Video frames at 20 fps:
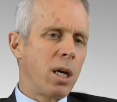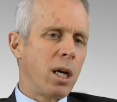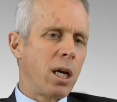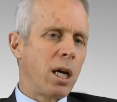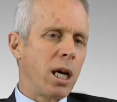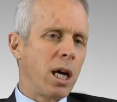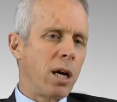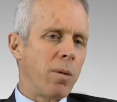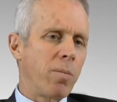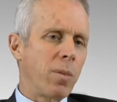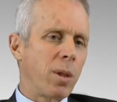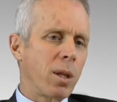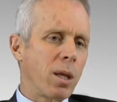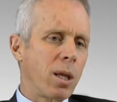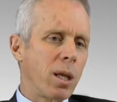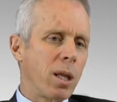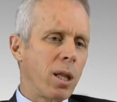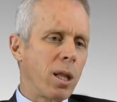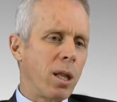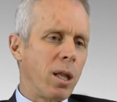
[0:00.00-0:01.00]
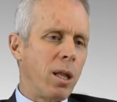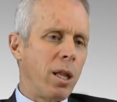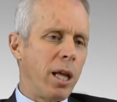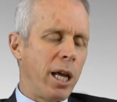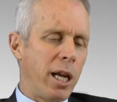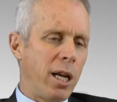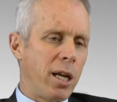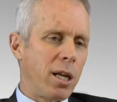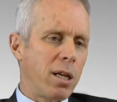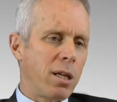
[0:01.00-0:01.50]

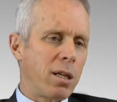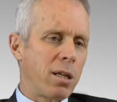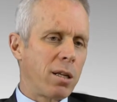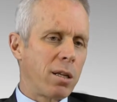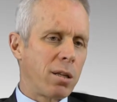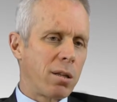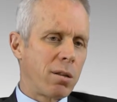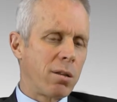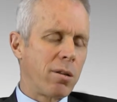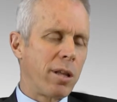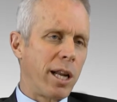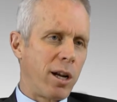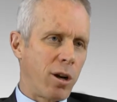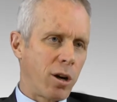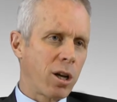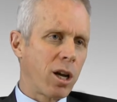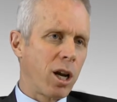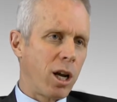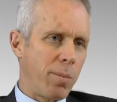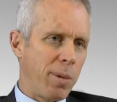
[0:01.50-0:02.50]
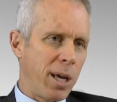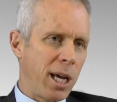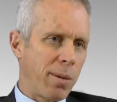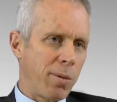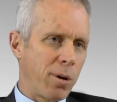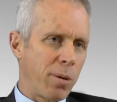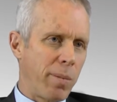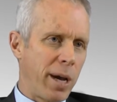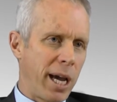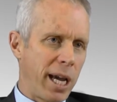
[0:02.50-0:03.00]
then they're not going to be able
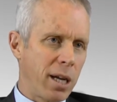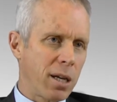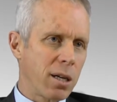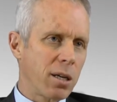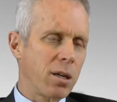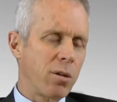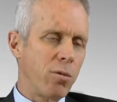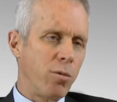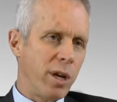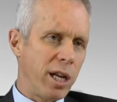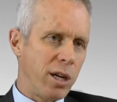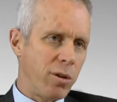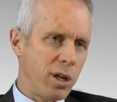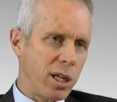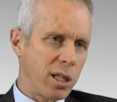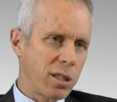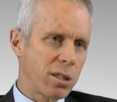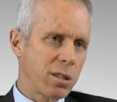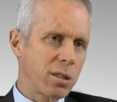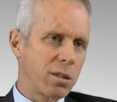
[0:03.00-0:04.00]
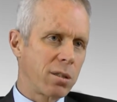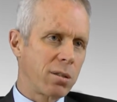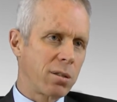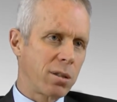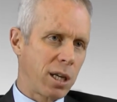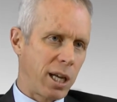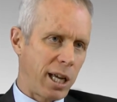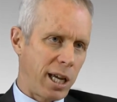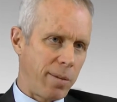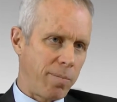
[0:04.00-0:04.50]
to make a redress
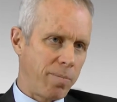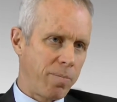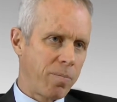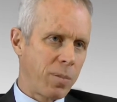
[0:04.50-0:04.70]
claim.